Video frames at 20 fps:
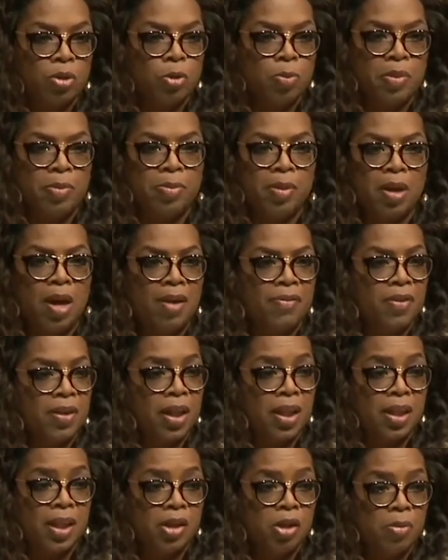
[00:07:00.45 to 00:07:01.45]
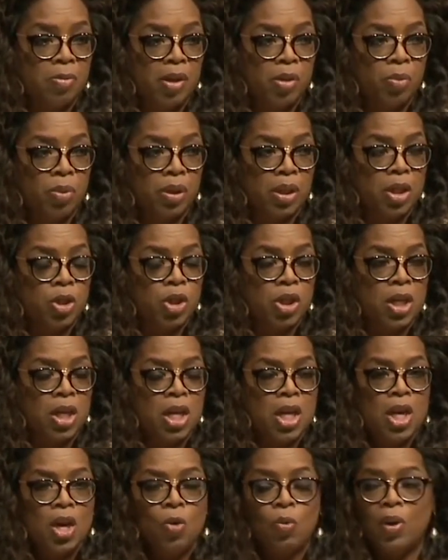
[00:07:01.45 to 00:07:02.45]
Believing in yourself,
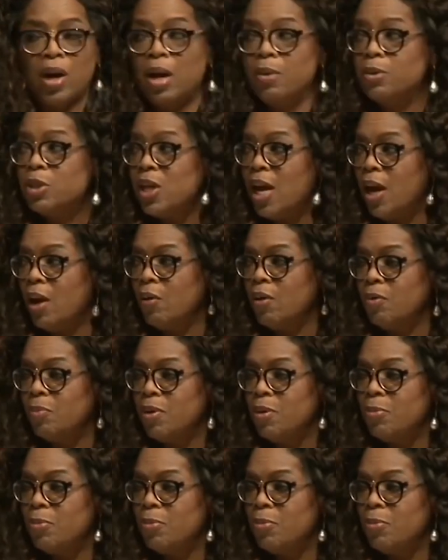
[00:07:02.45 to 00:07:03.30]
just like Oprah did.